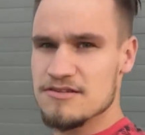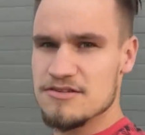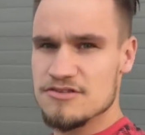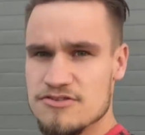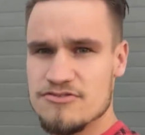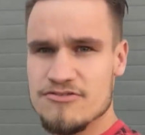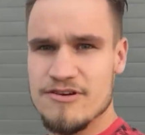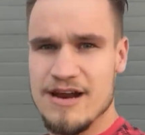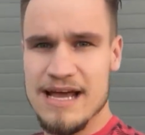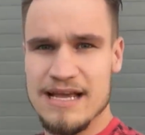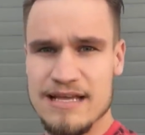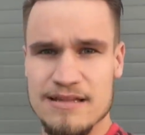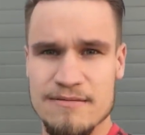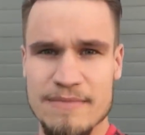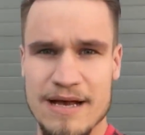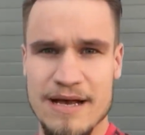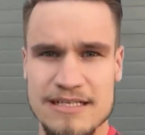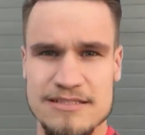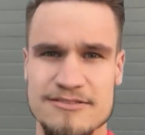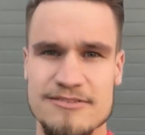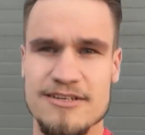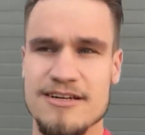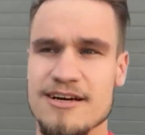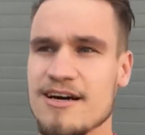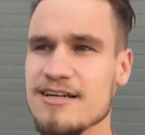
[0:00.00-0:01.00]
to drag the
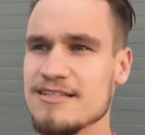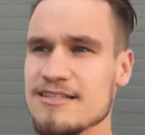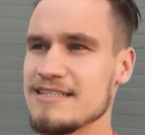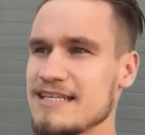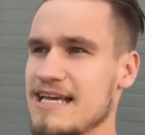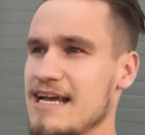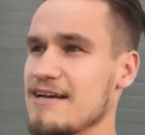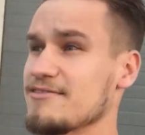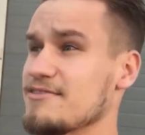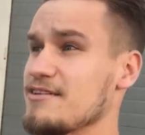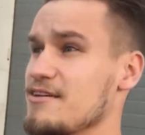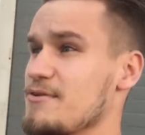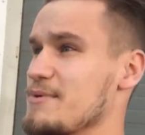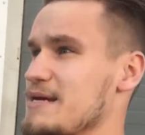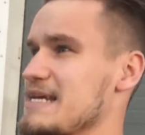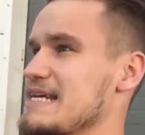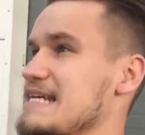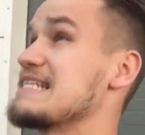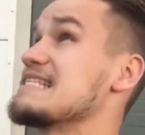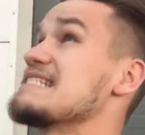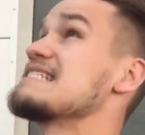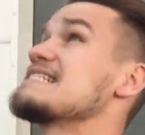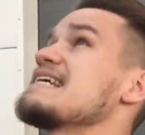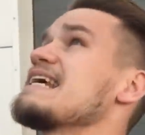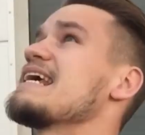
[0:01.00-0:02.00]
Maserati out so that we
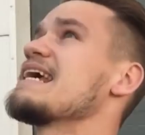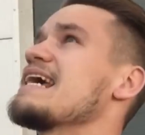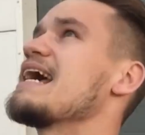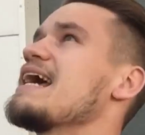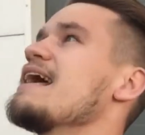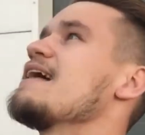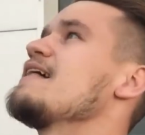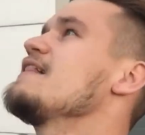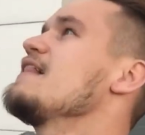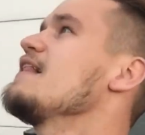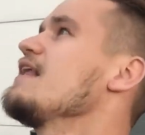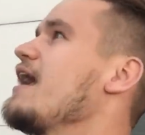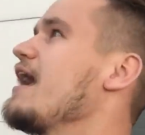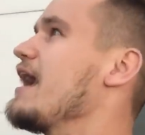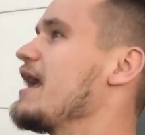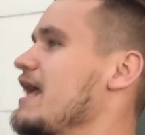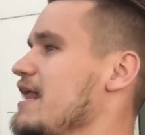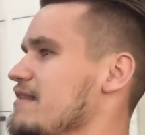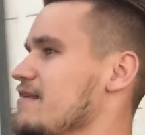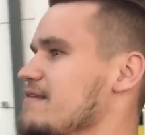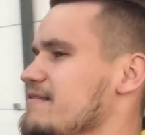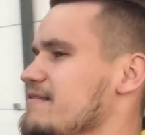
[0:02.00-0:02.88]
can see it in